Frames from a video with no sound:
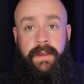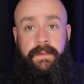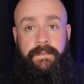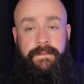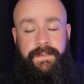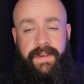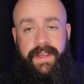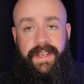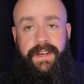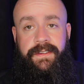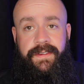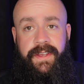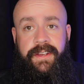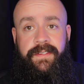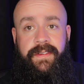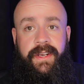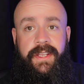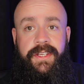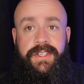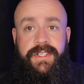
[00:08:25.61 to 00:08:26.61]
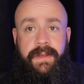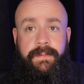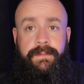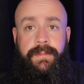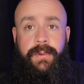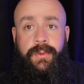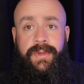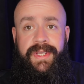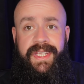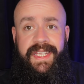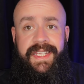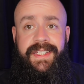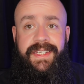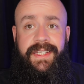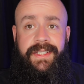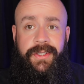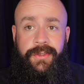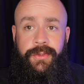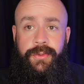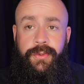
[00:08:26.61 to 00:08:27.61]
Very, very, very simple and
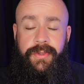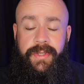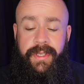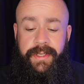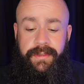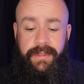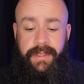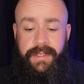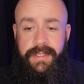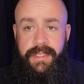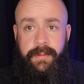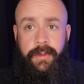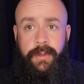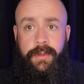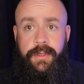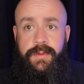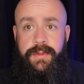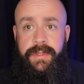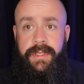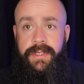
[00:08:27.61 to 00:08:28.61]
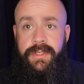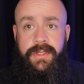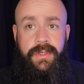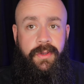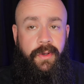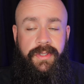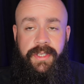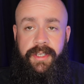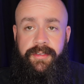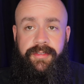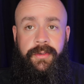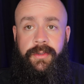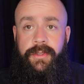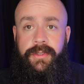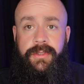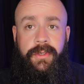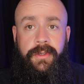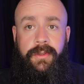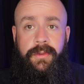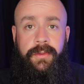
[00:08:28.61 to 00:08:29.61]
easy to do thing, this, to be honest with you. It's not
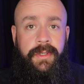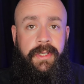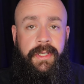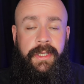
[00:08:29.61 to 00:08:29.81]
difficult at all.